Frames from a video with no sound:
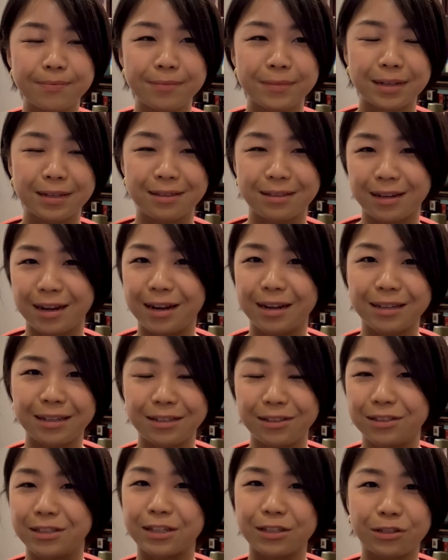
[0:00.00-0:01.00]
that
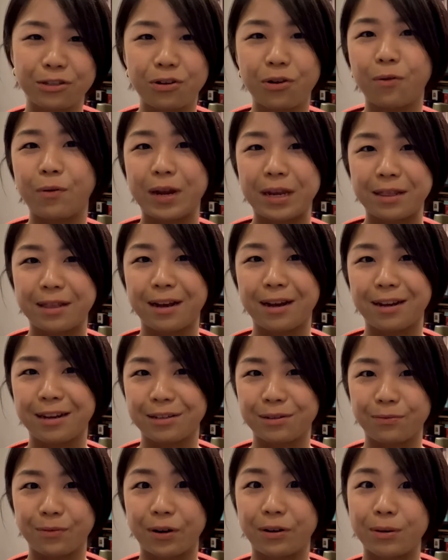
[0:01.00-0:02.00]
just knowing that
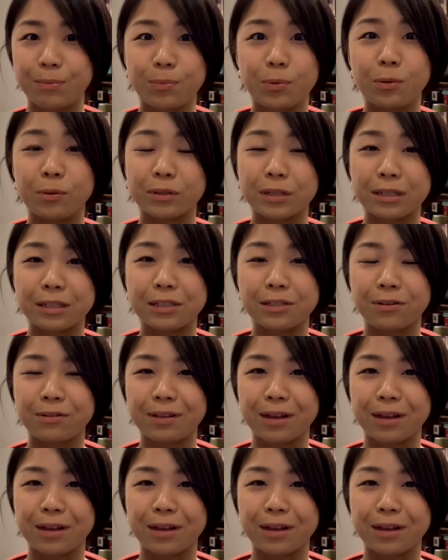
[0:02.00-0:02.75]
is very important so